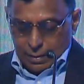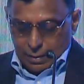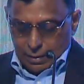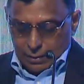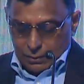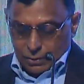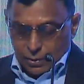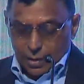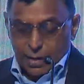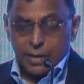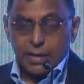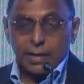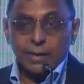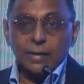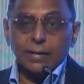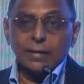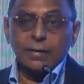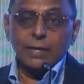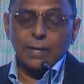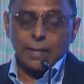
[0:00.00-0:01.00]

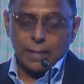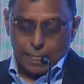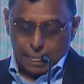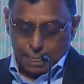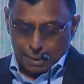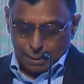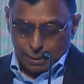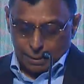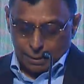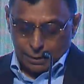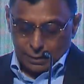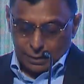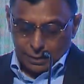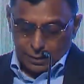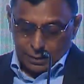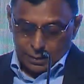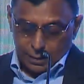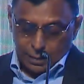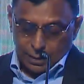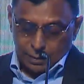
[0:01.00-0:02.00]
Today,
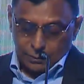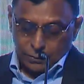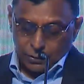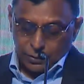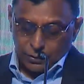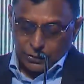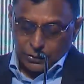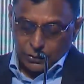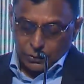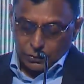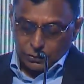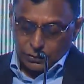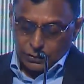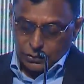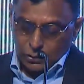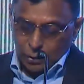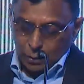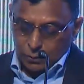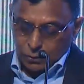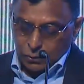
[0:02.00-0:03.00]
I'm going to use
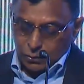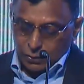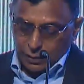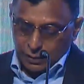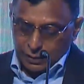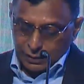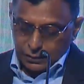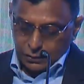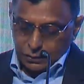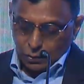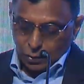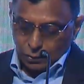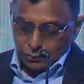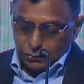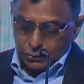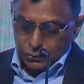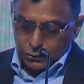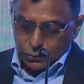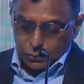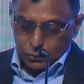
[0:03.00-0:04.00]
this opportunity to talk
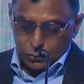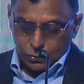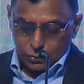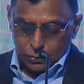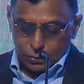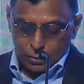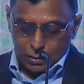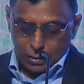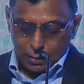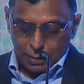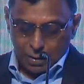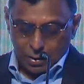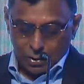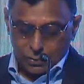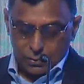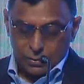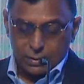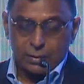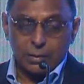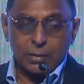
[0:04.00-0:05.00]
to you
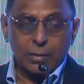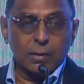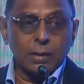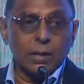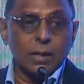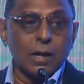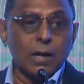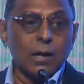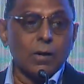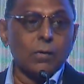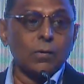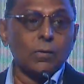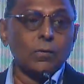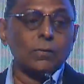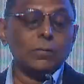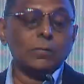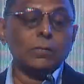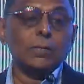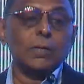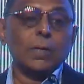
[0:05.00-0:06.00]
about
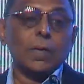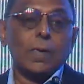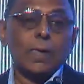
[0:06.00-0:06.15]
how